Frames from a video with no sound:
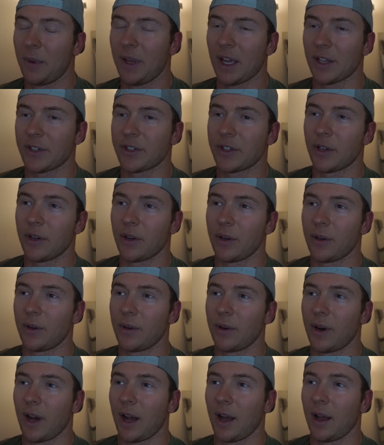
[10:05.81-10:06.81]
yeah,
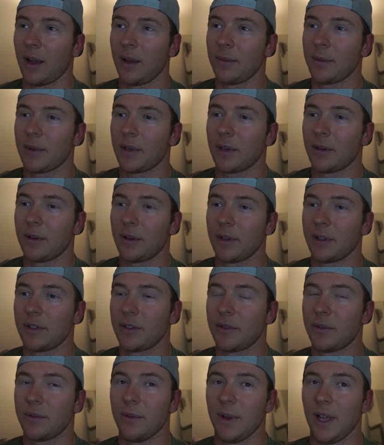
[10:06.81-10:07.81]
so I'm going
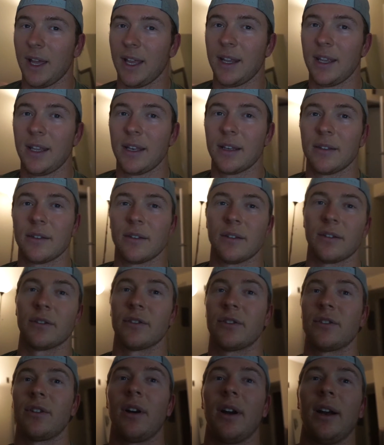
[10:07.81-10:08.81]
to edit or
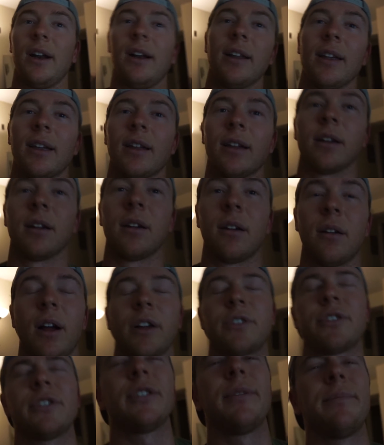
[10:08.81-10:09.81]
start editing,
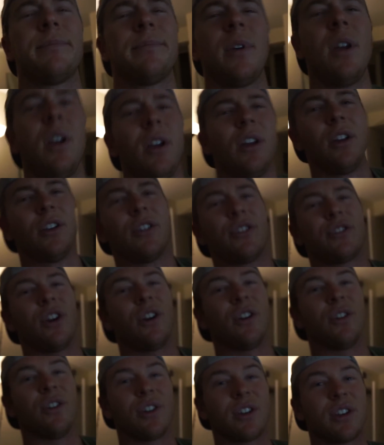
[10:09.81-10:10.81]
actually
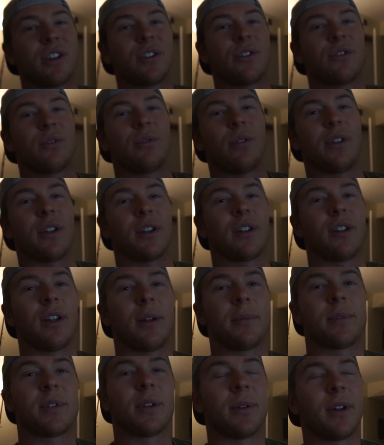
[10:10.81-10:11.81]
start looking through all the
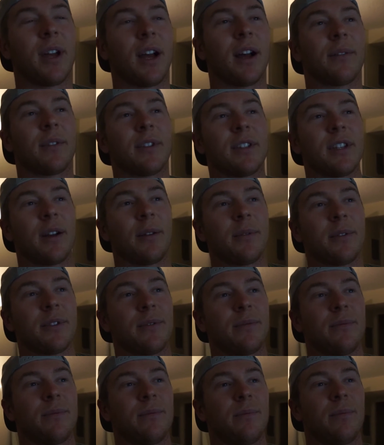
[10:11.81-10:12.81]
clips that we have because I
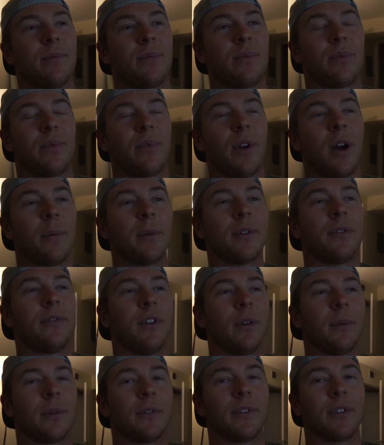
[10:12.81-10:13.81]
was probably
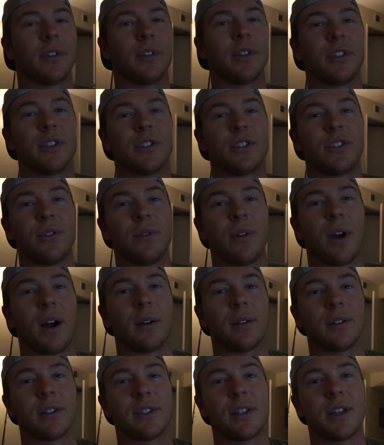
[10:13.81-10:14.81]
filming for at least two
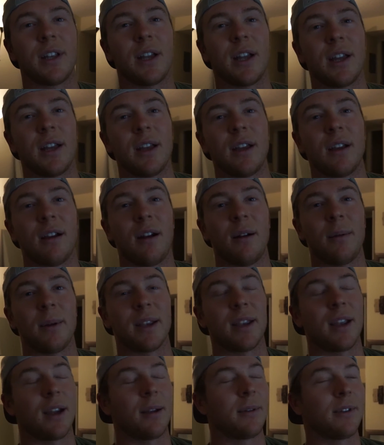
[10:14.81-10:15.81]
hours today on
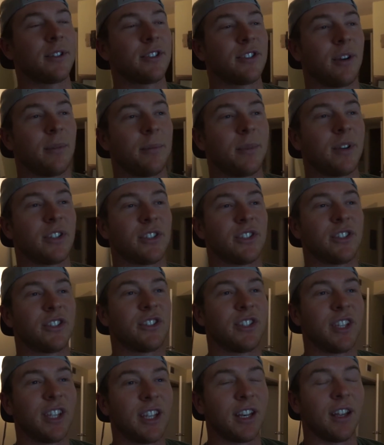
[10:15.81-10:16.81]
my camera. So I'm gonna
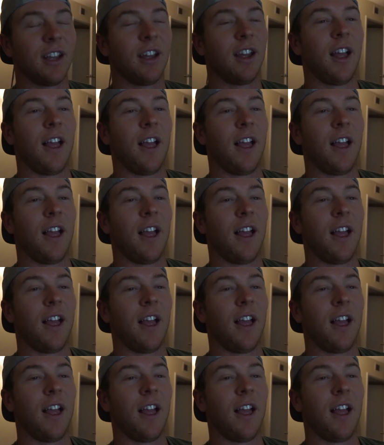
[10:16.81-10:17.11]
sit